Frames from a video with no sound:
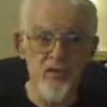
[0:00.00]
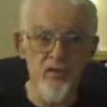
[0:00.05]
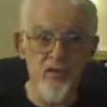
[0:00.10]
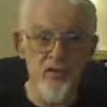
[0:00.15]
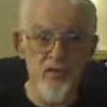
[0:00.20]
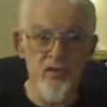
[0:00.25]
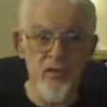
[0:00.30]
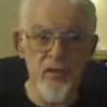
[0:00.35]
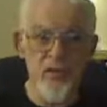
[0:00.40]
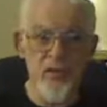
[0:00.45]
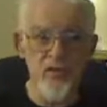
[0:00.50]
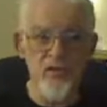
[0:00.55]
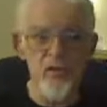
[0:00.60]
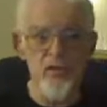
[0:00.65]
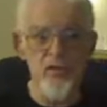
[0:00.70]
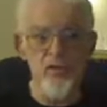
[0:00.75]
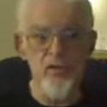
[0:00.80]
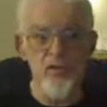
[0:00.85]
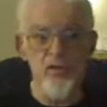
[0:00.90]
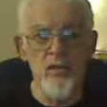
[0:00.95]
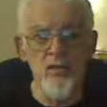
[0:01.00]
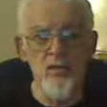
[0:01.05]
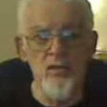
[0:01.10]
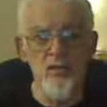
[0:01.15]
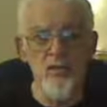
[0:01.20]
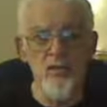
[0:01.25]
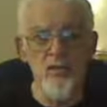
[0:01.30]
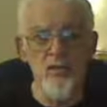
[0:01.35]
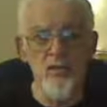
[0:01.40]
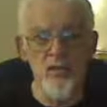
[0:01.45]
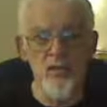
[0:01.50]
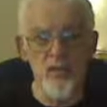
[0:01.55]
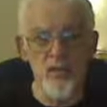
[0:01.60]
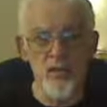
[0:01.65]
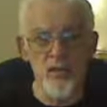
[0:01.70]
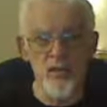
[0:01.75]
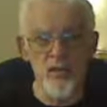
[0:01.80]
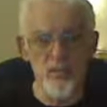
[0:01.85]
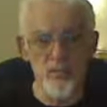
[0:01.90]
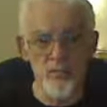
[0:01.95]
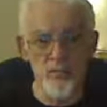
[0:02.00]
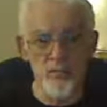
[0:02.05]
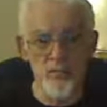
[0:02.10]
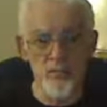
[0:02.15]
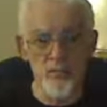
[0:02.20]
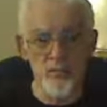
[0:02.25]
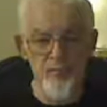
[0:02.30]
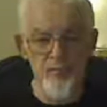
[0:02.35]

doorway to the restroom.